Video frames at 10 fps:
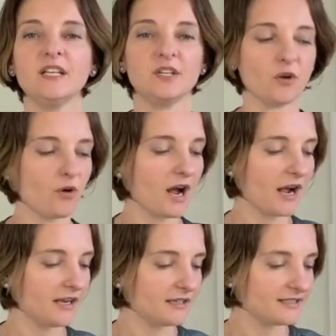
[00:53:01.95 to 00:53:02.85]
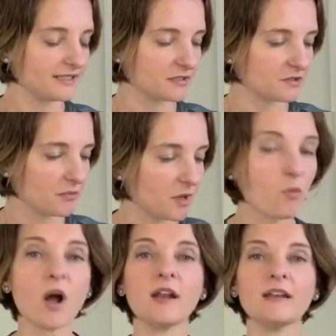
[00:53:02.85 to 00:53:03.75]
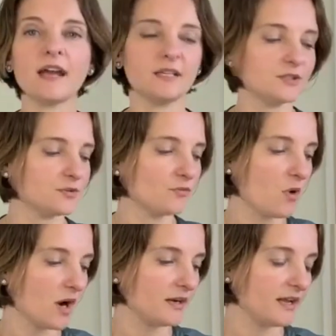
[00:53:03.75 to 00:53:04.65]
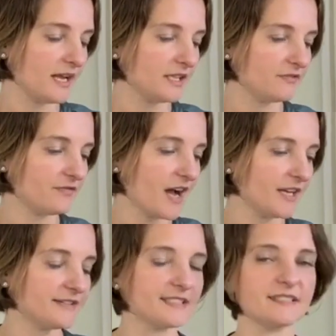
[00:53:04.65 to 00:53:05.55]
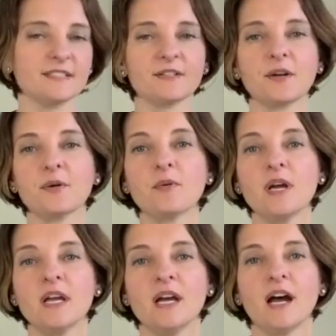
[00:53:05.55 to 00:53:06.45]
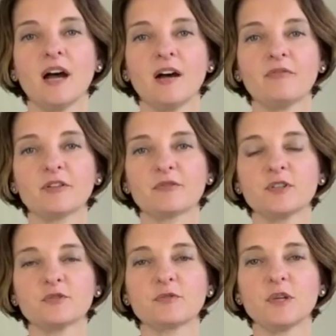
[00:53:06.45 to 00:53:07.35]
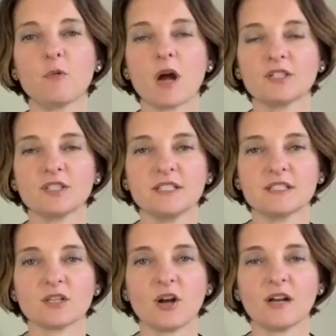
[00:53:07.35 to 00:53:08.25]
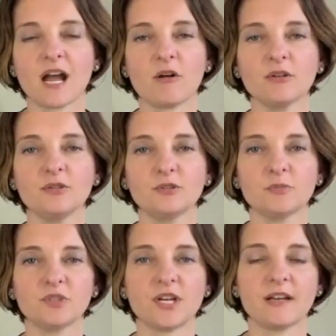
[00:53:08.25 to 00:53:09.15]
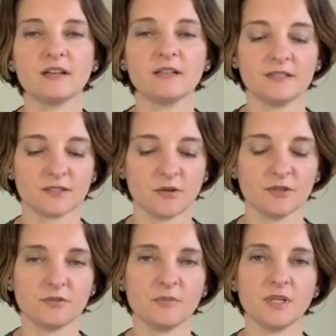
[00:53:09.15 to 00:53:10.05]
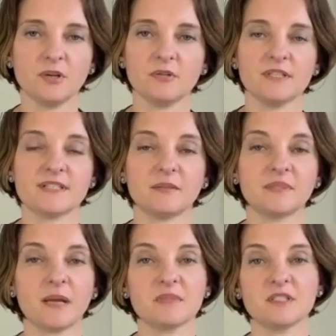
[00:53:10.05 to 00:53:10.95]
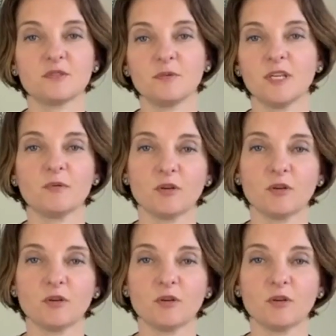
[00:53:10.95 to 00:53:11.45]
Johan 631-921-8560. Feel free to rewatch this on our YouTube channel. It's going to be loaded sometimes this week.